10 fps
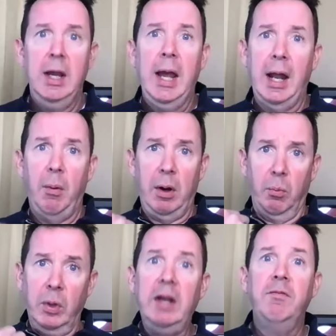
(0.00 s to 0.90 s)
And I want to
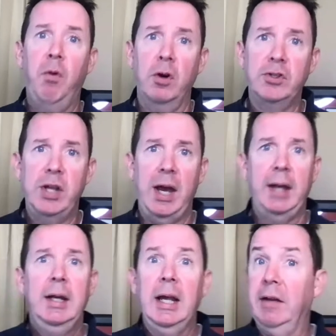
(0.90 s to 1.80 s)
reinforce that.
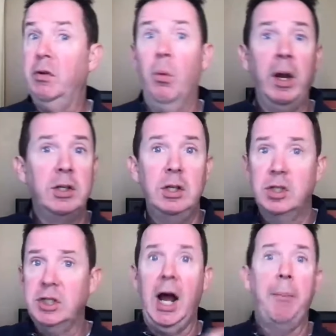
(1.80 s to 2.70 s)
And if you want to
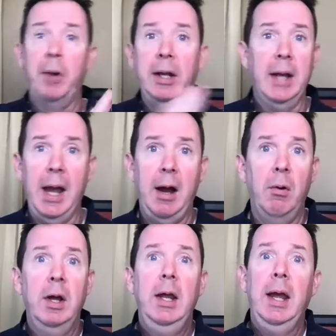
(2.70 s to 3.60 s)
stop right
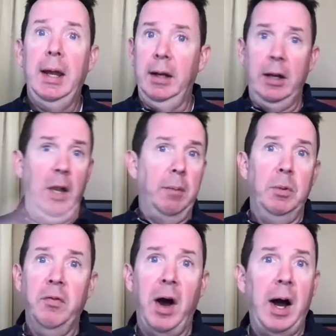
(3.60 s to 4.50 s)
now and
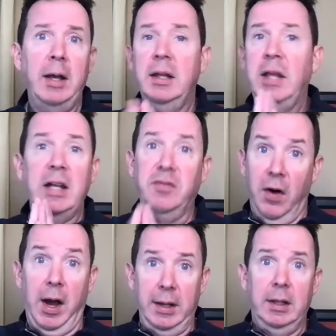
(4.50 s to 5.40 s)
move on, that's
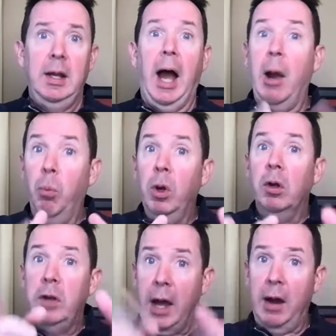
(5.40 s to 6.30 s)
fine. I will
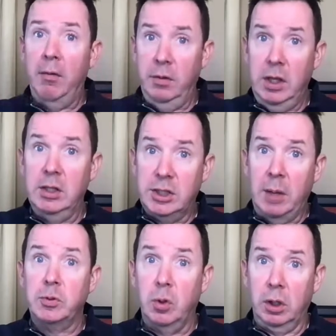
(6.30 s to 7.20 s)
now, in
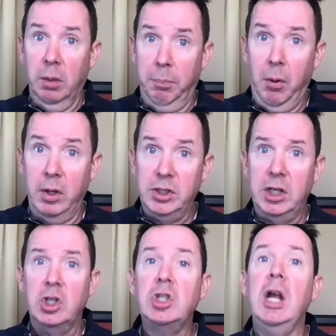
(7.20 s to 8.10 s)
subsequent components here,
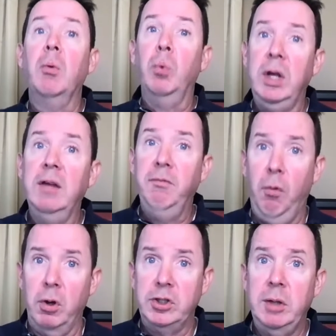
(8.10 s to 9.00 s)
just kind of
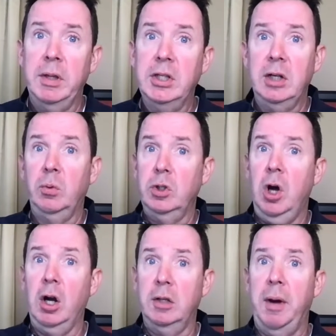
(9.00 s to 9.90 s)
reinforce some of the things we
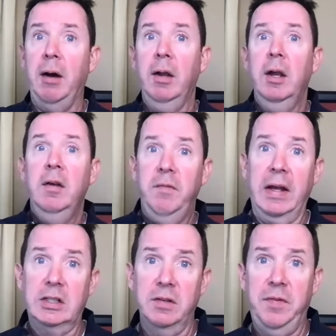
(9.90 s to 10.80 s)
talked about
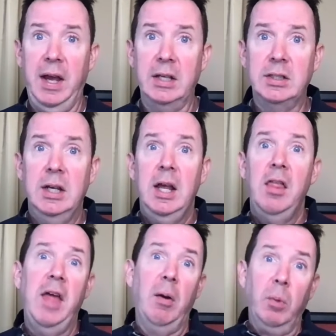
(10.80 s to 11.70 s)
face-to-face
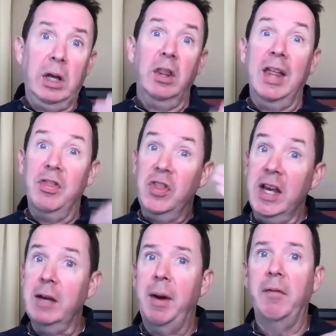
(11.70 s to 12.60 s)
that we could then think
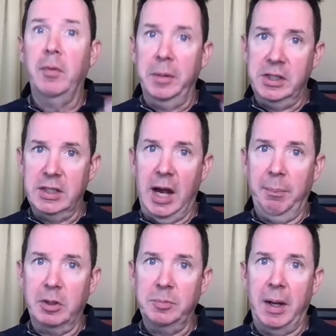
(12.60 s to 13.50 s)
about from a design
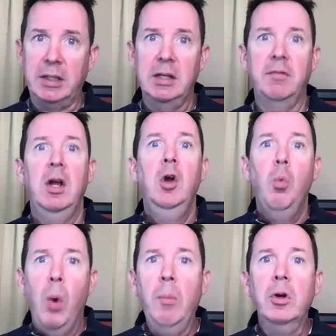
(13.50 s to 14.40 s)
perspective
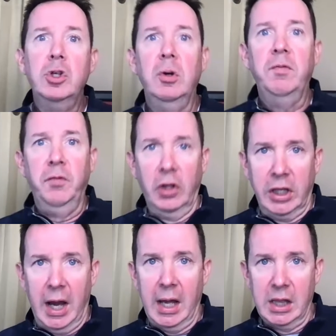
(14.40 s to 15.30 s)
when we're doing fully
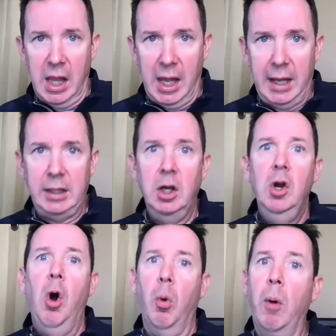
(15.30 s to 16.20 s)
online
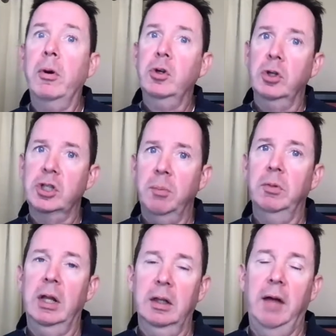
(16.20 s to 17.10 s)
or when we're doing some
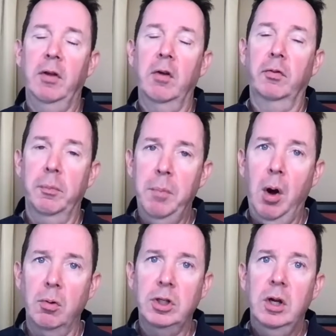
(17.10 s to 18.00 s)
level of
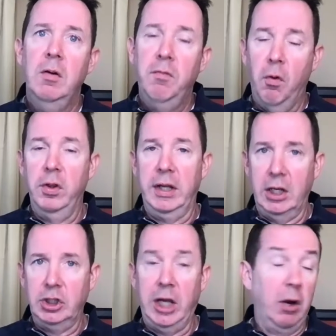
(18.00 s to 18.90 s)
remote for the
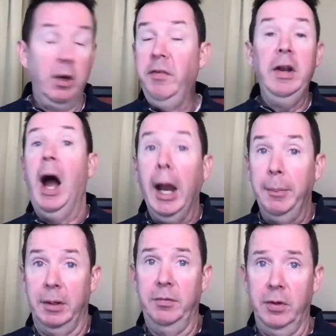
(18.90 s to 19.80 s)
educator, or even
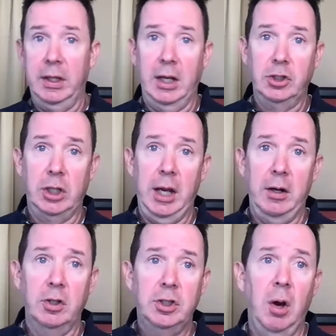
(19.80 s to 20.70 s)
hybrid for the educator.
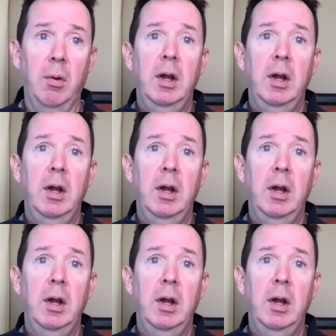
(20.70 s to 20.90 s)
So